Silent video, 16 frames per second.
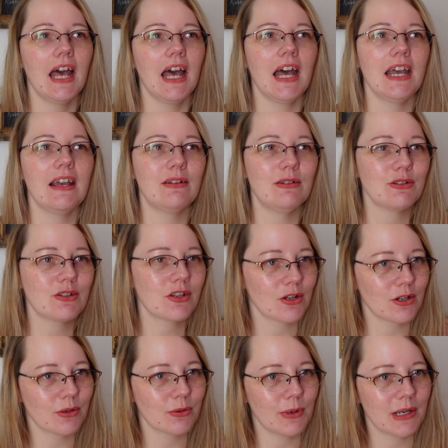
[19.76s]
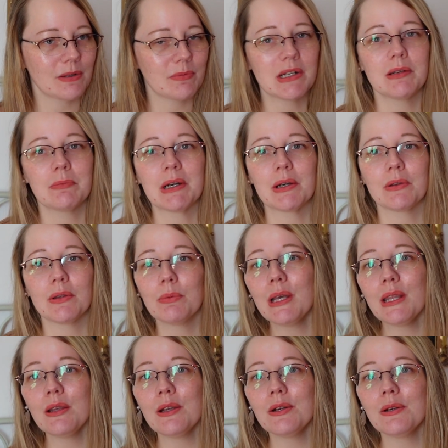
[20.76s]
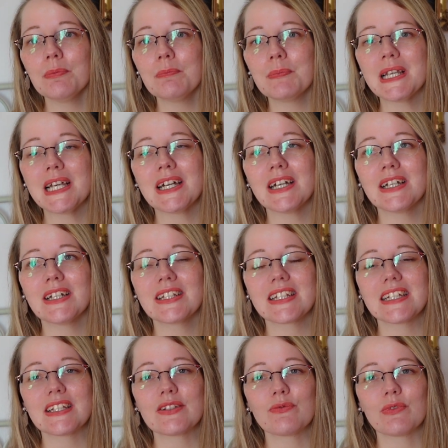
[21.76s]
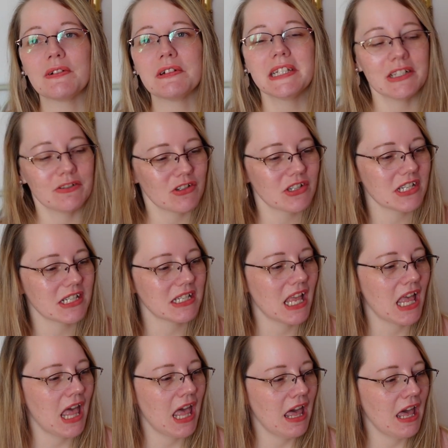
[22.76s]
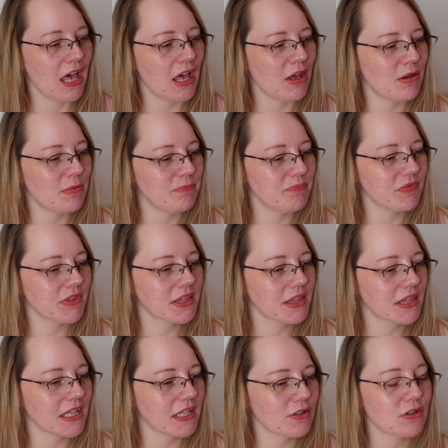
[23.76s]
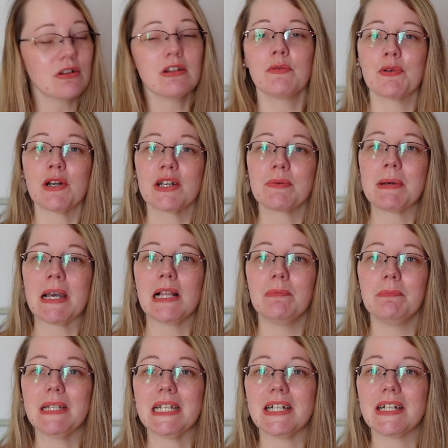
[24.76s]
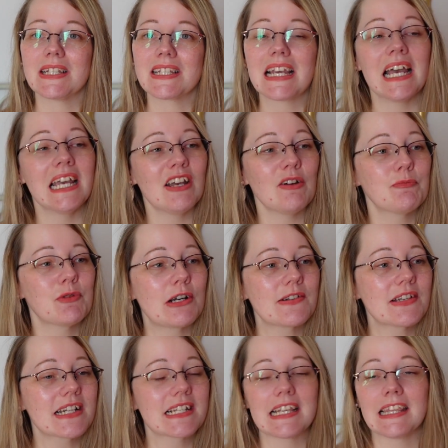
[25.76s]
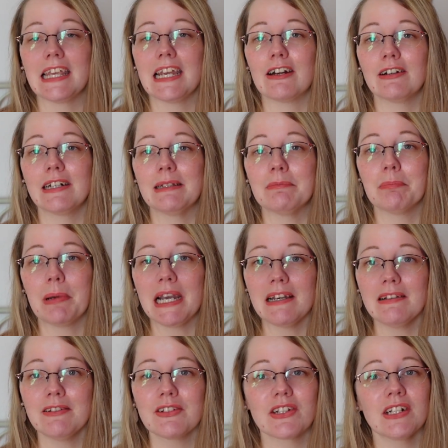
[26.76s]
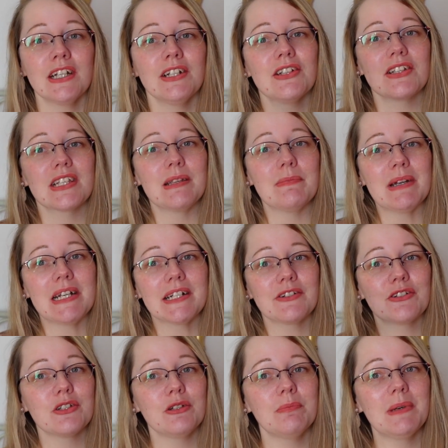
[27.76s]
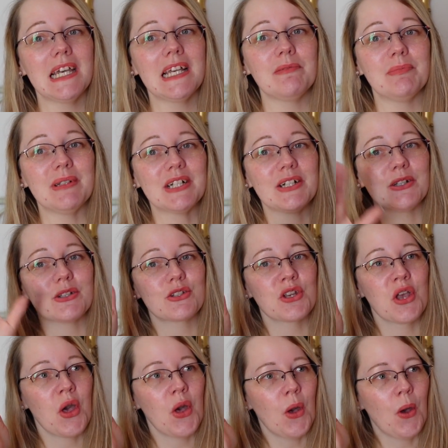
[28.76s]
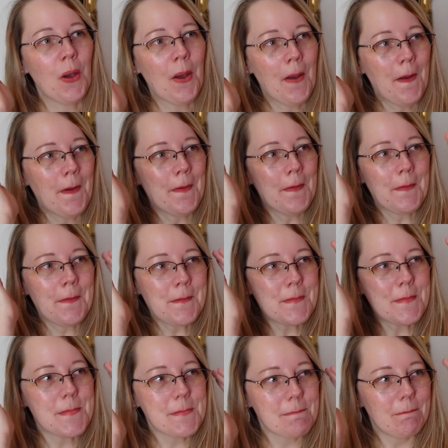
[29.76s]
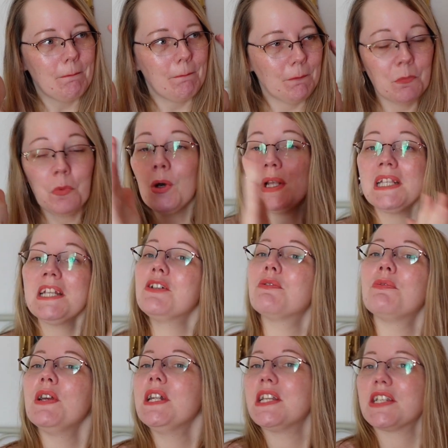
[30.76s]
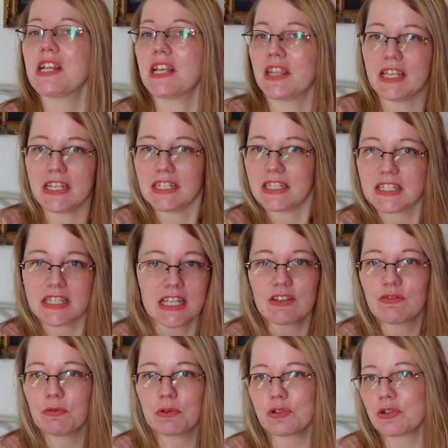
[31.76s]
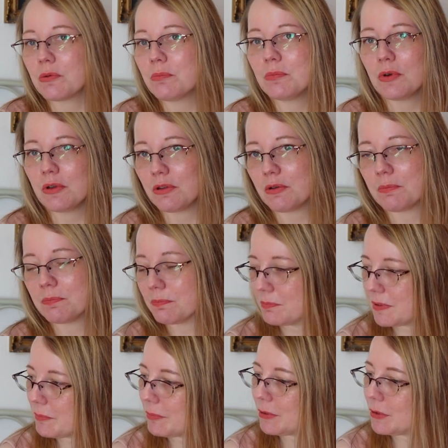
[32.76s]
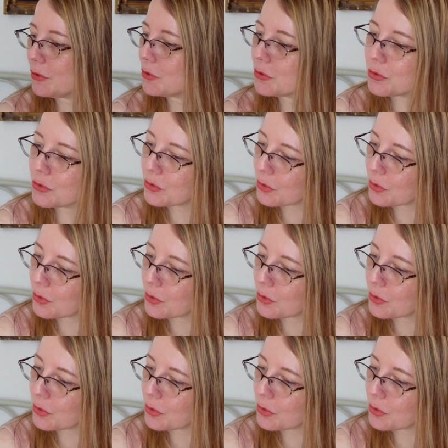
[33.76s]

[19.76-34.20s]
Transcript: I also talk quite a bit about the weather, because it's very interesting. It's called the Protopel because I have projects and they are in piles, and I just keep adding to the pile, because what is finishing things? That's for some other people to do.